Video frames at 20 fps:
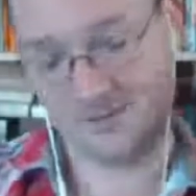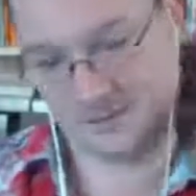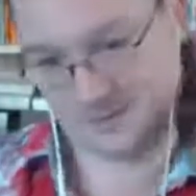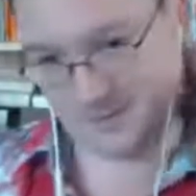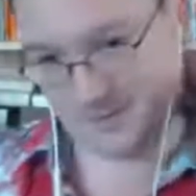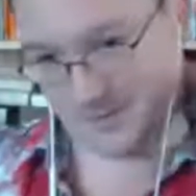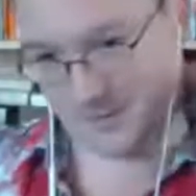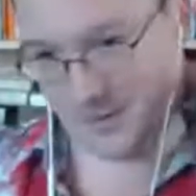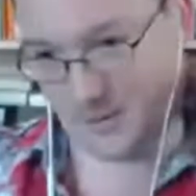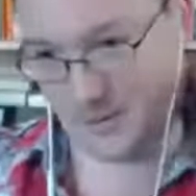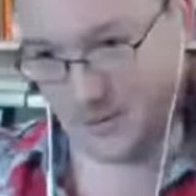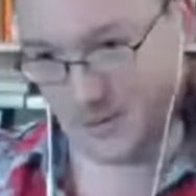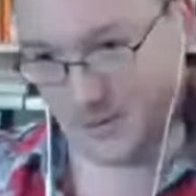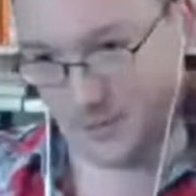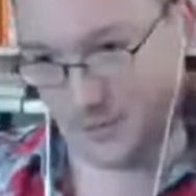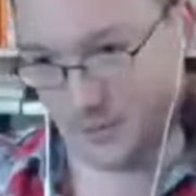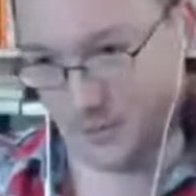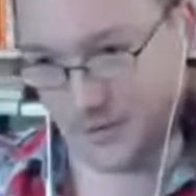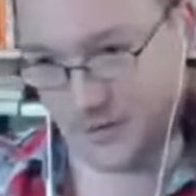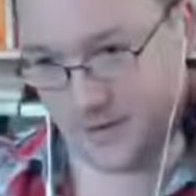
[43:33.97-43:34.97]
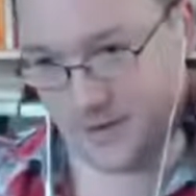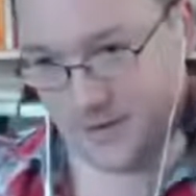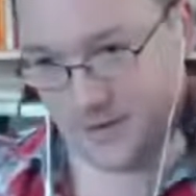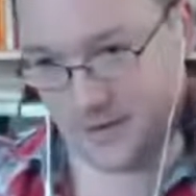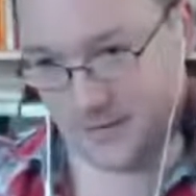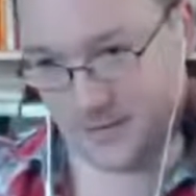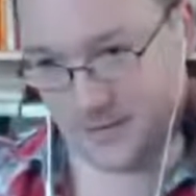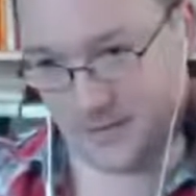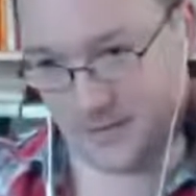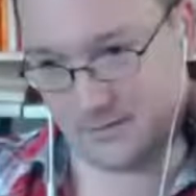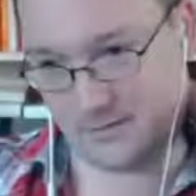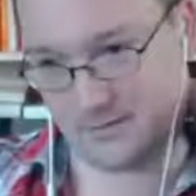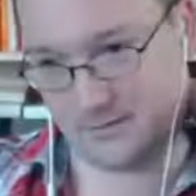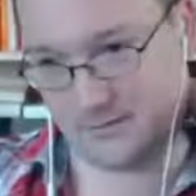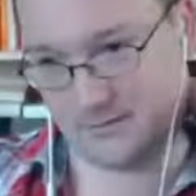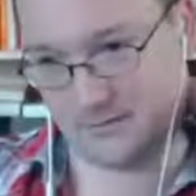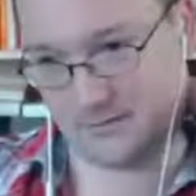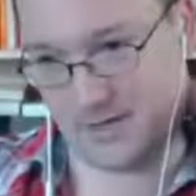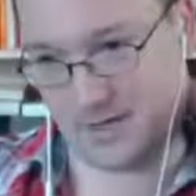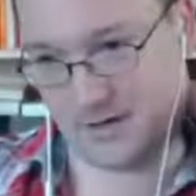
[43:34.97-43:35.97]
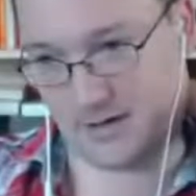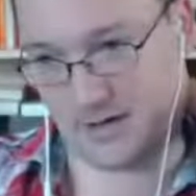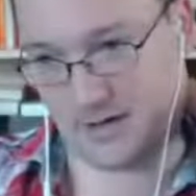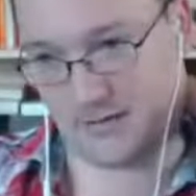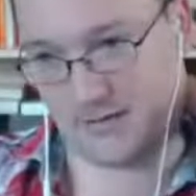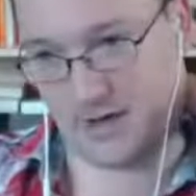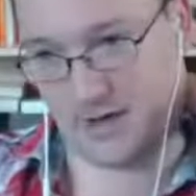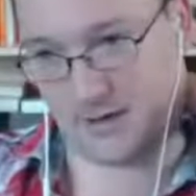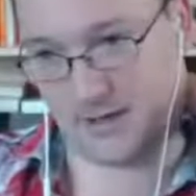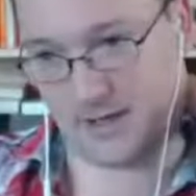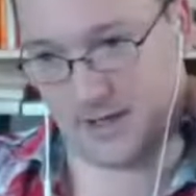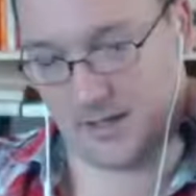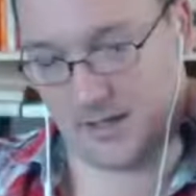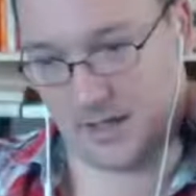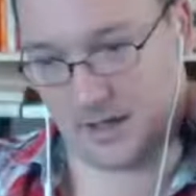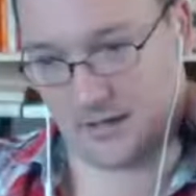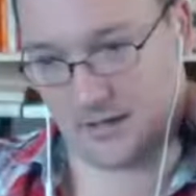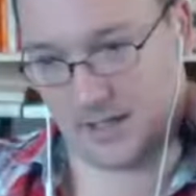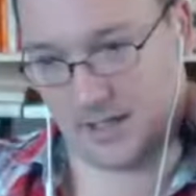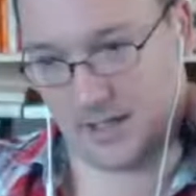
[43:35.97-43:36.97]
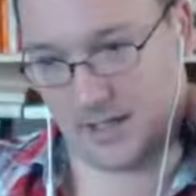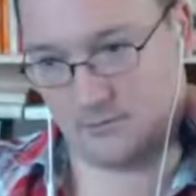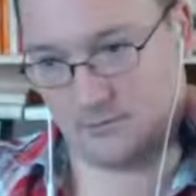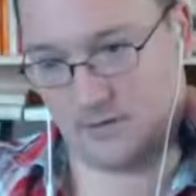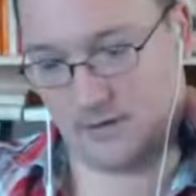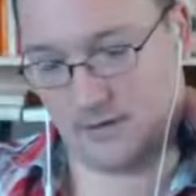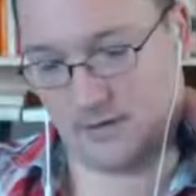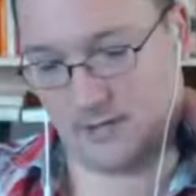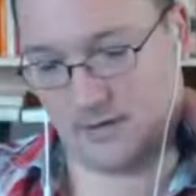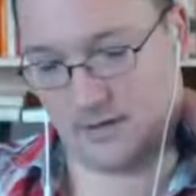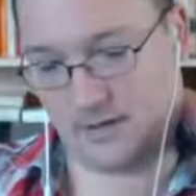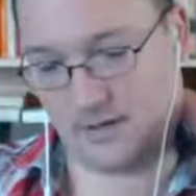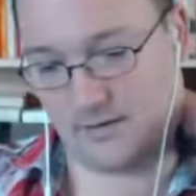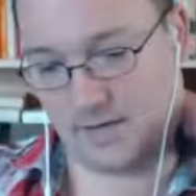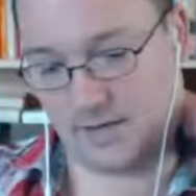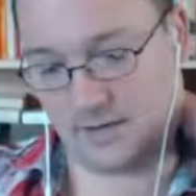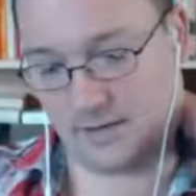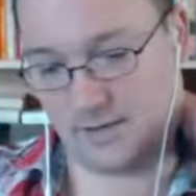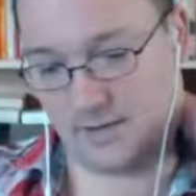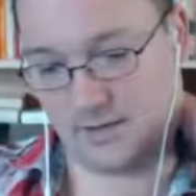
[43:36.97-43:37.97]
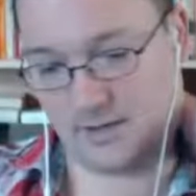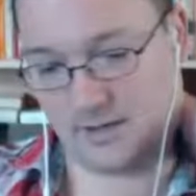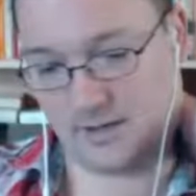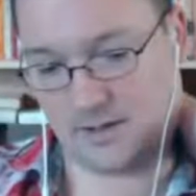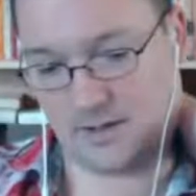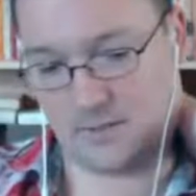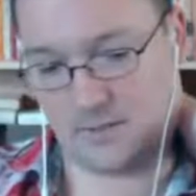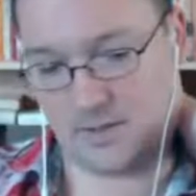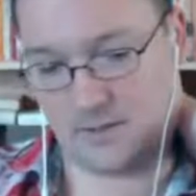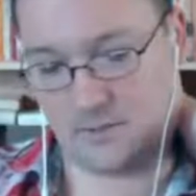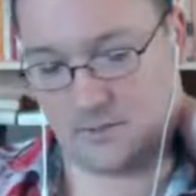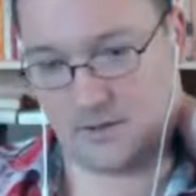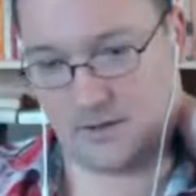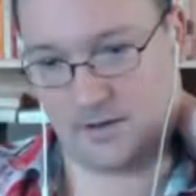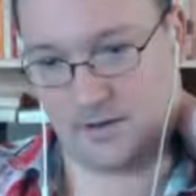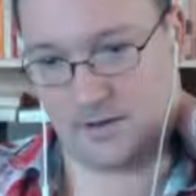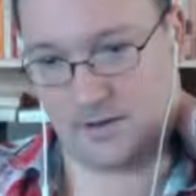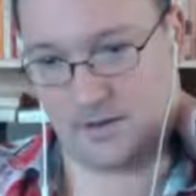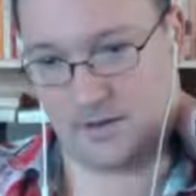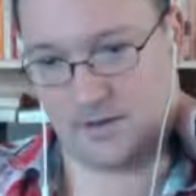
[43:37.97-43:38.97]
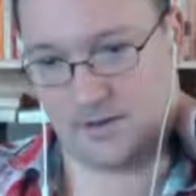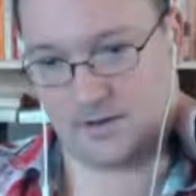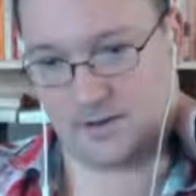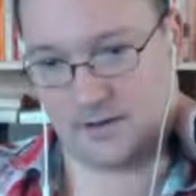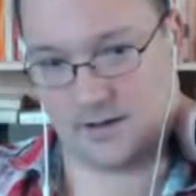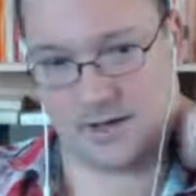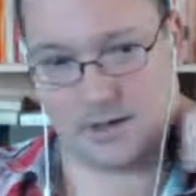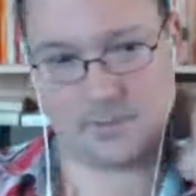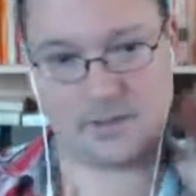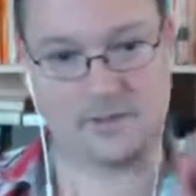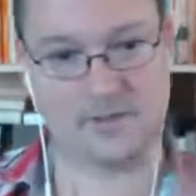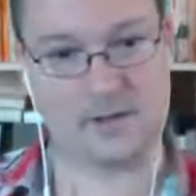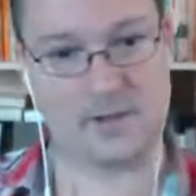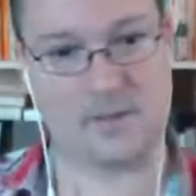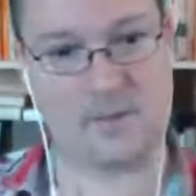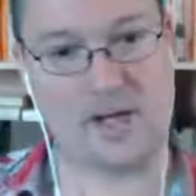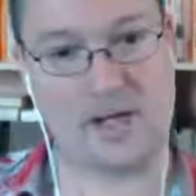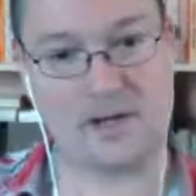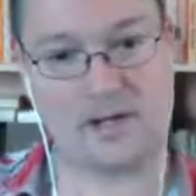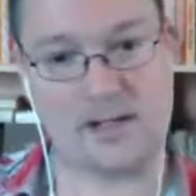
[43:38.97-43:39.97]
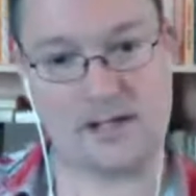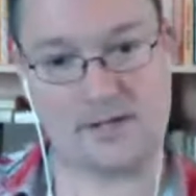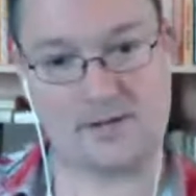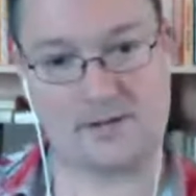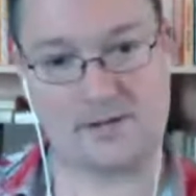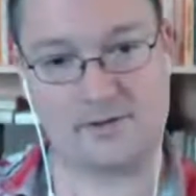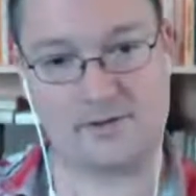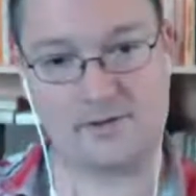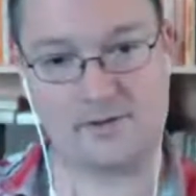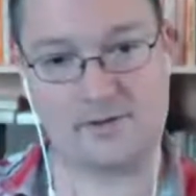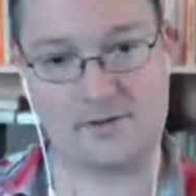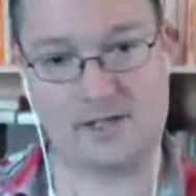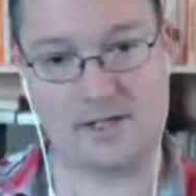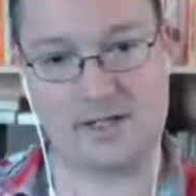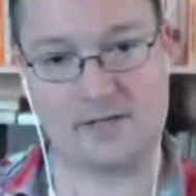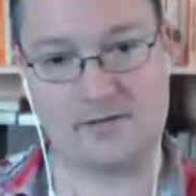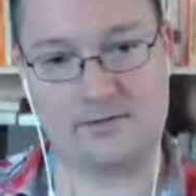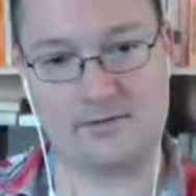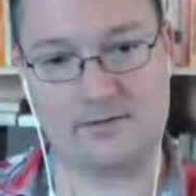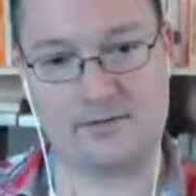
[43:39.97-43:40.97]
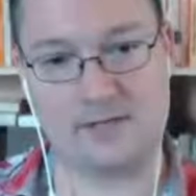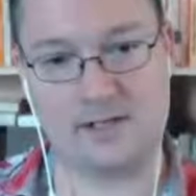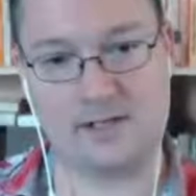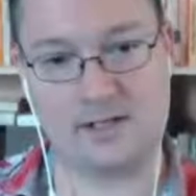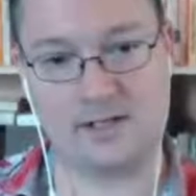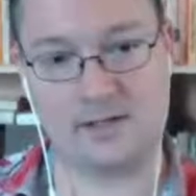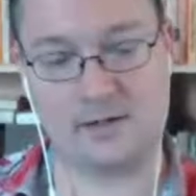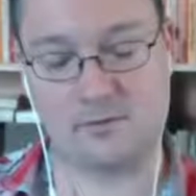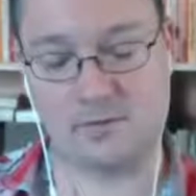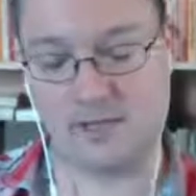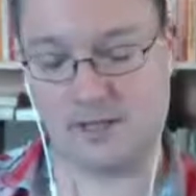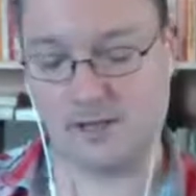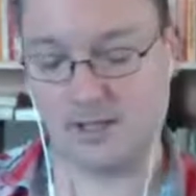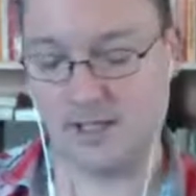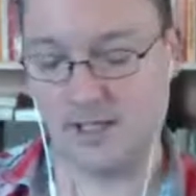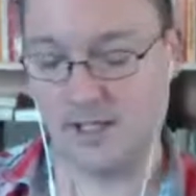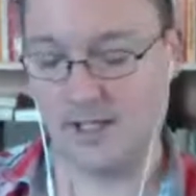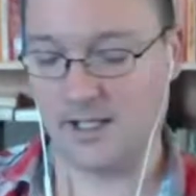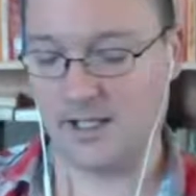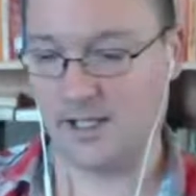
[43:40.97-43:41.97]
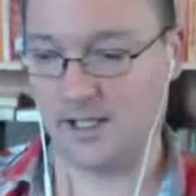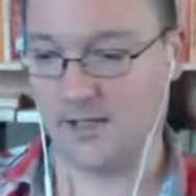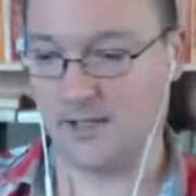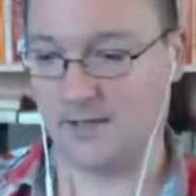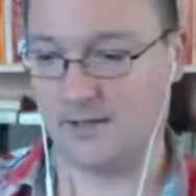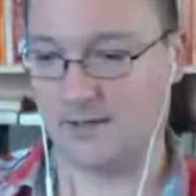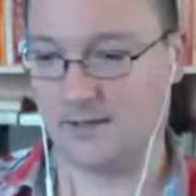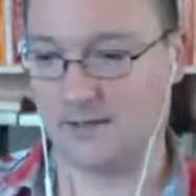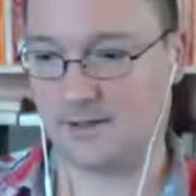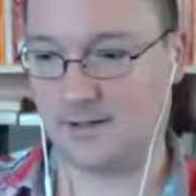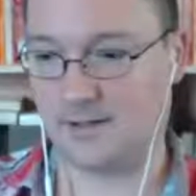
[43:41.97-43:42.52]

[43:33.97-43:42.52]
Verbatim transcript: So one thing that I think about a lot, one thing that I've actually been talking about with a couple of other podcasters that I've connected with, is